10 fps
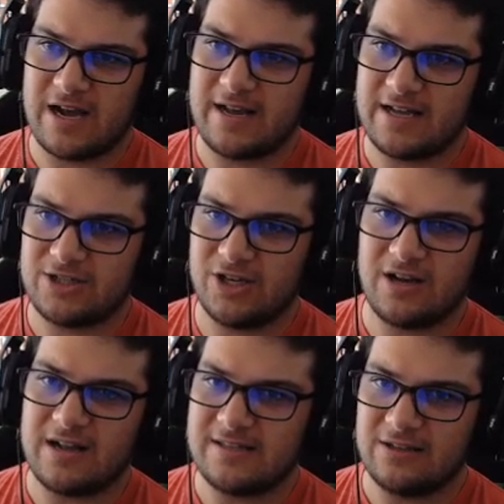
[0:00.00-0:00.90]
I get
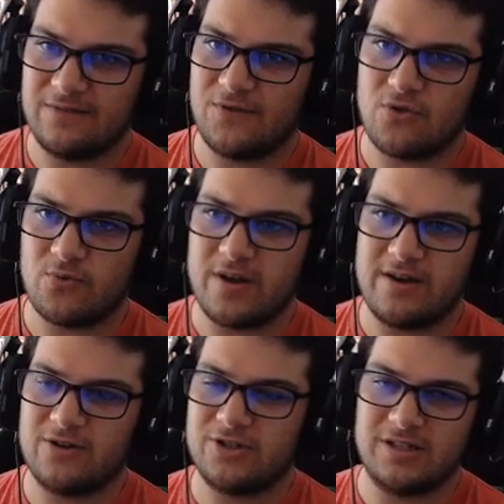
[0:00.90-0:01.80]
Shin Godzilla for 3
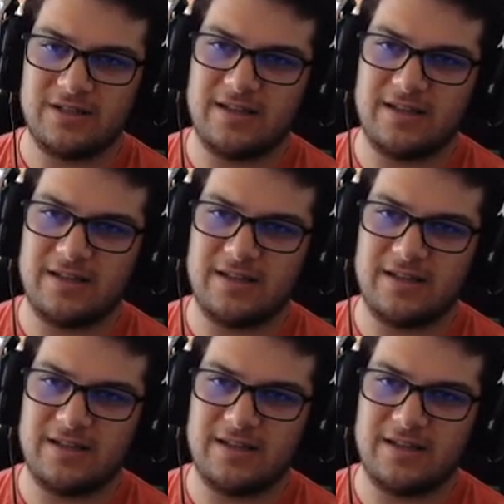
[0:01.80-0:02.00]
energy.